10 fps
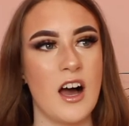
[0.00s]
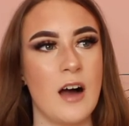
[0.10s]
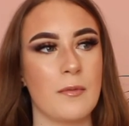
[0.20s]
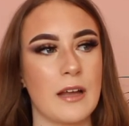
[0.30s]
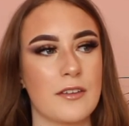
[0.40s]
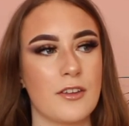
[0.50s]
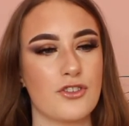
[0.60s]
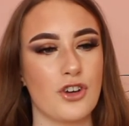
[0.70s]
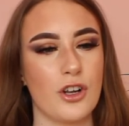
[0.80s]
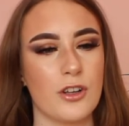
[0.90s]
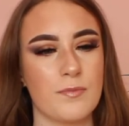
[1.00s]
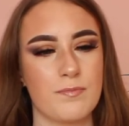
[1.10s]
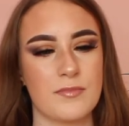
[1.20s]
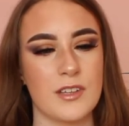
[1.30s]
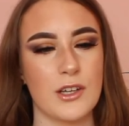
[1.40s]
um, like the doll
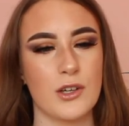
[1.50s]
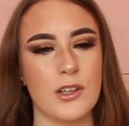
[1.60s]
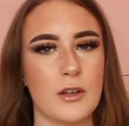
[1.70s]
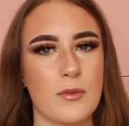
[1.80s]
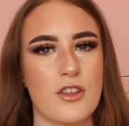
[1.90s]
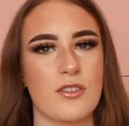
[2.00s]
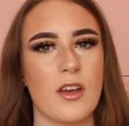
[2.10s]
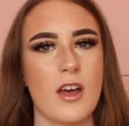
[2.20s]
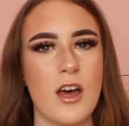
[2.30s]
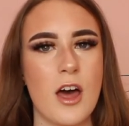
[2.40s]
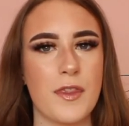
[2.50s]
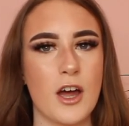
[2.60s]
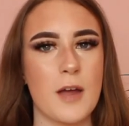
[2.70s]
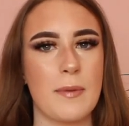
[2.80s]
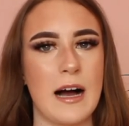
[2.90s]
deal, which is
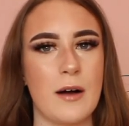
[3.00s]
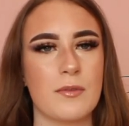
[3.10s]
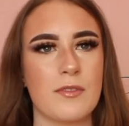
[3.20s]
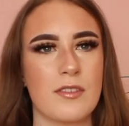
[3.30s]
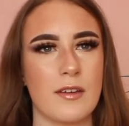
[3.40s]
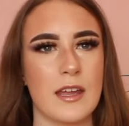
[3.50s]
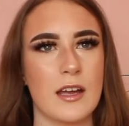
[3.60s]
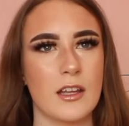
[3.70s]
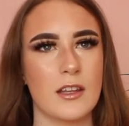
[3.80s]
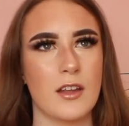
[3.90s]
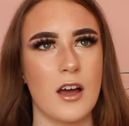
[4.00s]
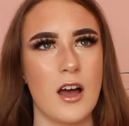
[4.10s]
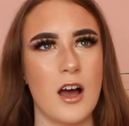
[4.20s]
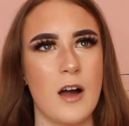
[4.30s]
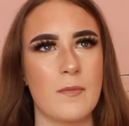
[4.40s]
£30 I think, and
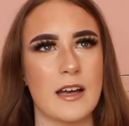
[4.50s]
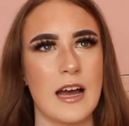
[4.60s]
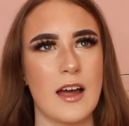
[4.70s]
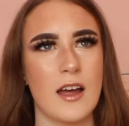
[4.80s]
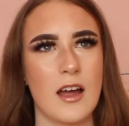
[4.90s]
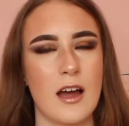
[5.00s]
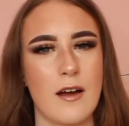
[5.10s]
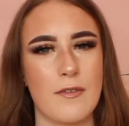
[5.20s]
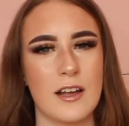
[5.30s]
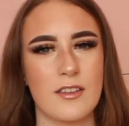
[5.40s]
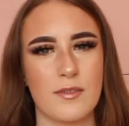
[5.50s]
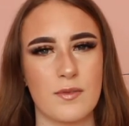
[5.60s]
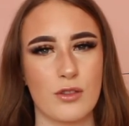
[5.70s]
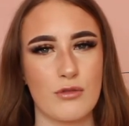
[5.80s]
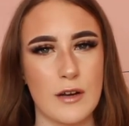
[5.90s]
um, you get, I think it's
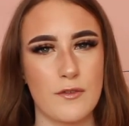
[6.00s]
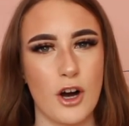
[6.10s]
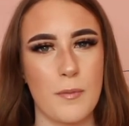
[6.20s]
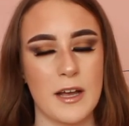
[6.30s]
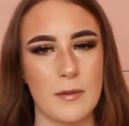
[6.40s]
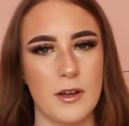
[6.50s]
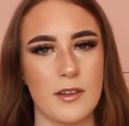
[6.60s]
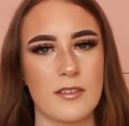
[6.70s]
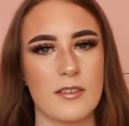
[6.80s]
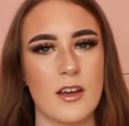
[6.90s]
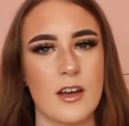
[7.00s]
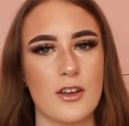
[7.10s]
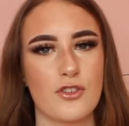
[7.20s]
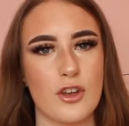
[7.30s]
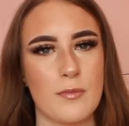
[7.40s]
three or four pigments,
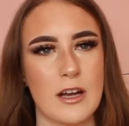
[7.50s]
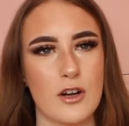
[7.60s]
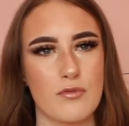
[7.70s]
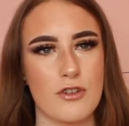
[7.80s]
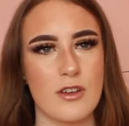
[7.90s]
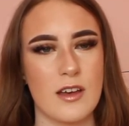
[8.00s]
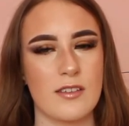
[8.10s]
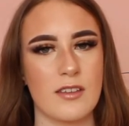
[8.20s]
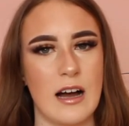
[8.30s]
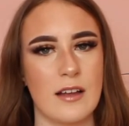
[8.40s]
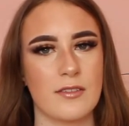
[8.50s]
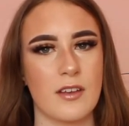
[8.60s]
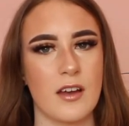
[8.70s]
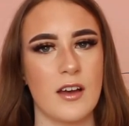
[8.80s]
two makeup brushes and